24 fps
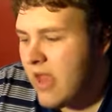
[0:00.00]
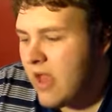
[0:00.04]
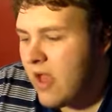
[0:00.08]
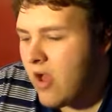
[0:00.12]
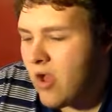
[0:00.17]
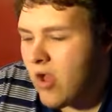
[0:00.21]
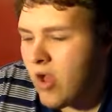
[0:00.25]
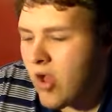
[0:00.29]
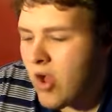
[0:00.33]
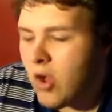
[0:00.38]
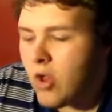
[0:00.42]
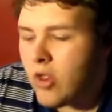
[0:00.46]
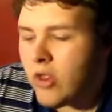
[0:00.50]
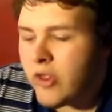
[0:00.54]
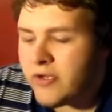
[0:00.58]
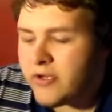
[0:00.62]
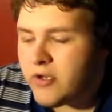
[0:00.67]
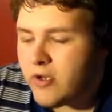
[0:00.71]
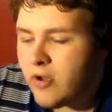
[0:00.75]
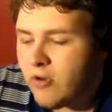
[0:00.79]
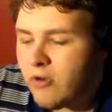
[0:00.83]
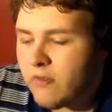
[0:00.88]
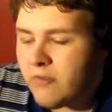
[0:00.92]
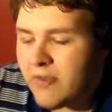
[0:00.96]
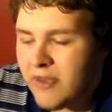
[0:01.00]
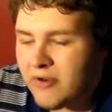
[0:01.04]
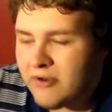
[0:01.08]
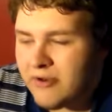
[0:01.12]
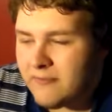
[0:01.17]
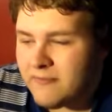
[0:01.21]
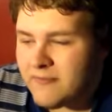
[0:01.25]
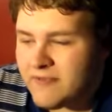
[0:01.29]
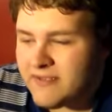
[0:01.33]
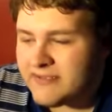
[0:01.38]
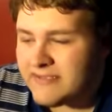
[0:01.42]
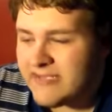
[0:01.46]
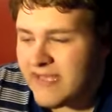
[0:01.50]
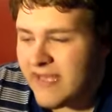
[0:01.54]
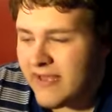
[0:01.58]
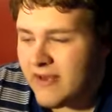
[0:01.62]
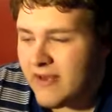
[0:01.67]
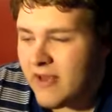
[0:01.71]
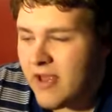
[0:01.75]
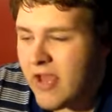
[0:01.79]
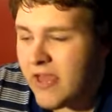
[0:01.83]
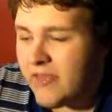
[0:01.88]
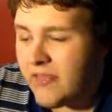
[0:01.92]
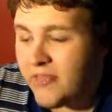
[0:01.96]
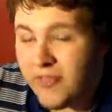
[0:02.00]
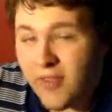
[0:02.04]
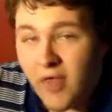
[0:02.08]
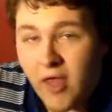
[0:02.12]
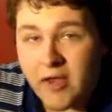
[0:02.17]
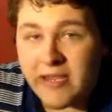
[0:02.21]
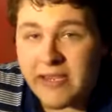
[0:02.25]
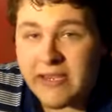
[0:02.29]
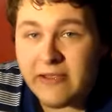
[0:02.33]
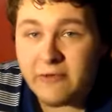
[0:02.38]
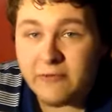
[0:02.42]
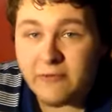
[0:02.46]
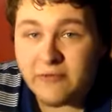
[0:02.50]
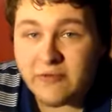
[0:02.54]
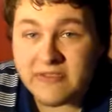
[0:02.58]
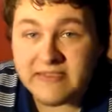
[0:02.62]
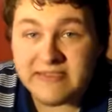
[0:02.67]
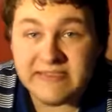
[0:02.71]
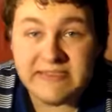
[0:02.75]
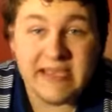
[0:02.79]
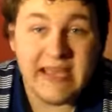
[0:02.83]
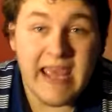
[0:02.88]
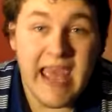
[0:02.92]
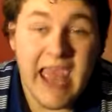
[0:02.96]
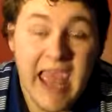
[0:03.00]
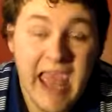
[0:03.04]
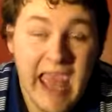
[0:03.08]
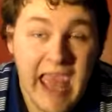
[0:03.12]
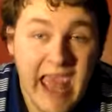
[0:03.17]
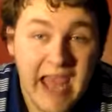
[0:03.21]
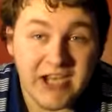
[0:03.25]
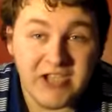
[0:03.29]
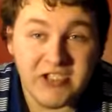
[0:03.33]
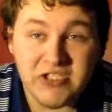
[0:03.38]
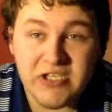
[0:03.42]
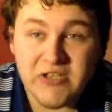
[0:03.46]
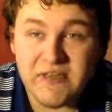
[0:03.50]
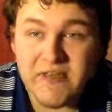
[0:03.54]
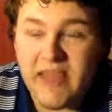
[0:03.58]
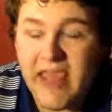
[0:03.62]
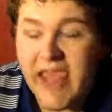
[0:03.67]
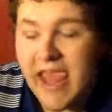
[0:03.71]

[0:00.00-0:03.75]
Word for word: uh, all I know about him is that I thought he was the actually the